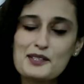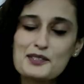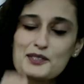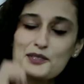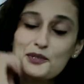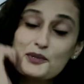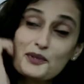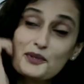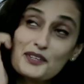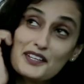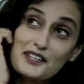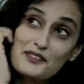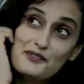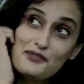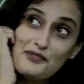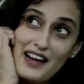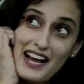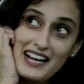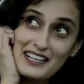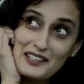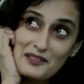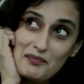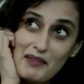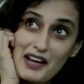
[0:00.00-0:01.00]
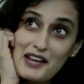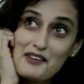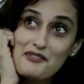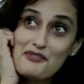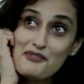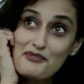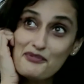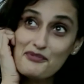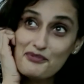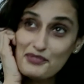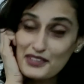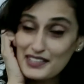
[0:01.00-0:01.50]
So in fact, my
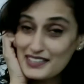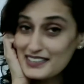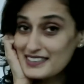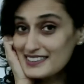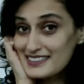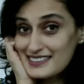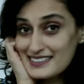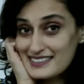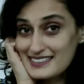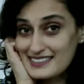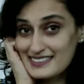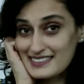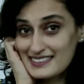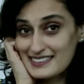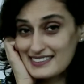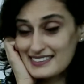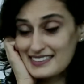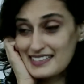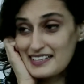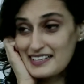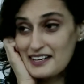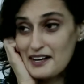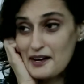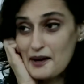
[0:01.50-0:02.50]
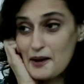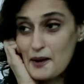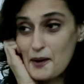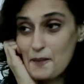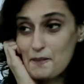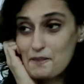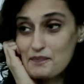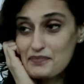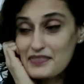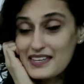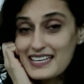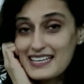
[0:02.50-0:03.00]
first
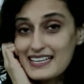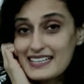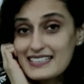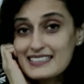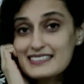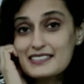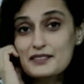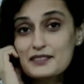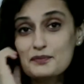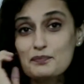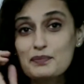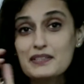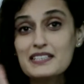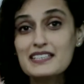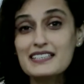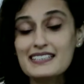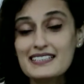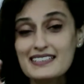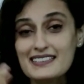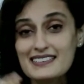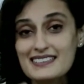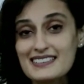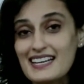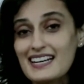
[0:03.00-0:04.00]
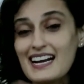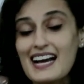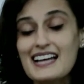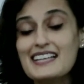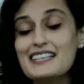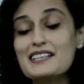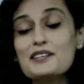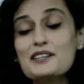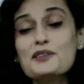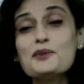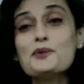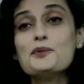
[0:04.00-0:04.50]
experience, like
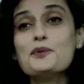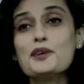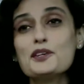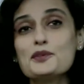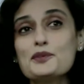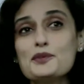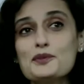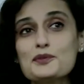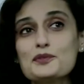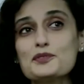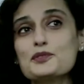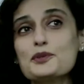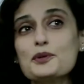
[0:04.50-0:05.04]
I didn't know what to do.